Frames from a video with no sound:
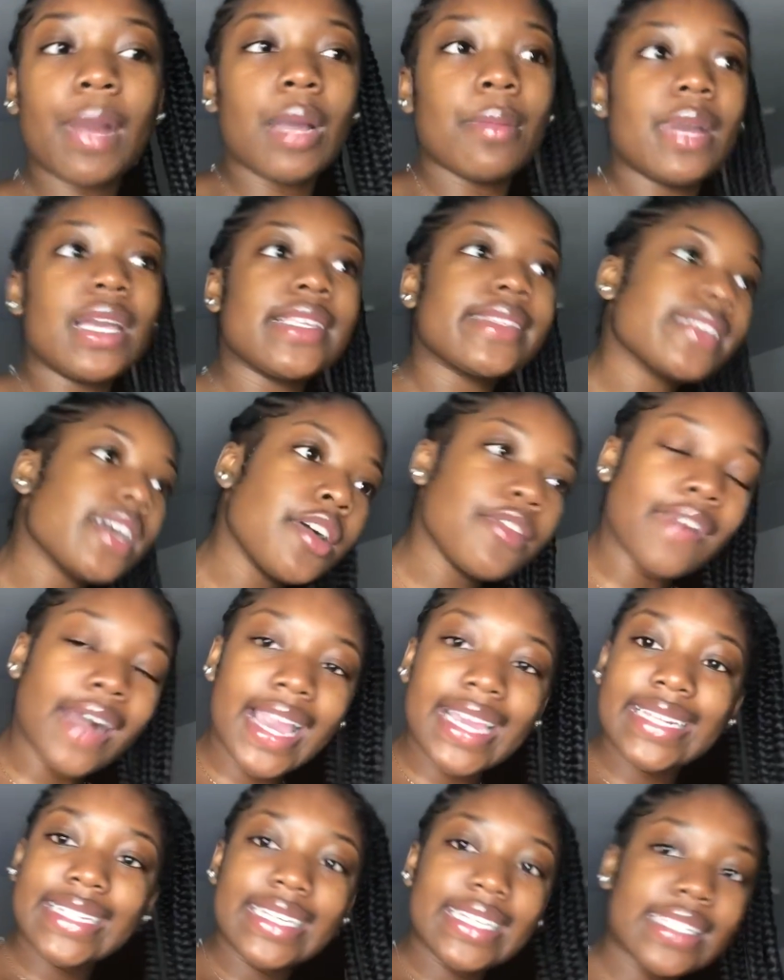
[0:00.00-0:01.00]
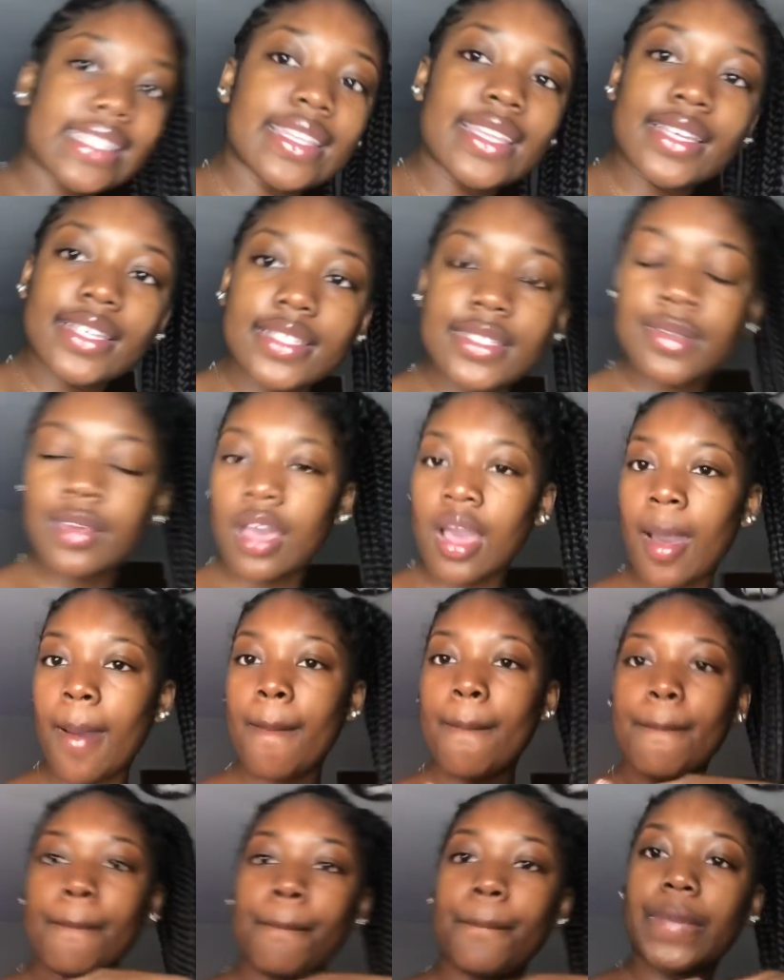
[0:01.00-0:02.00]
By myself, I did this.
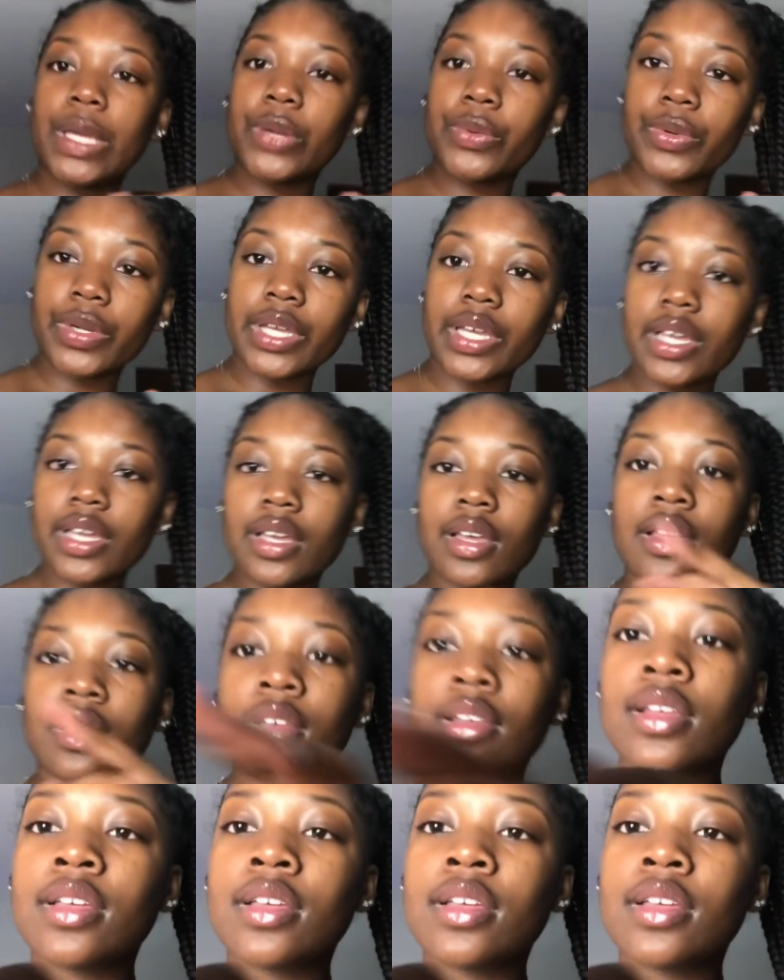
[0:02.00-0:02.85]
Period.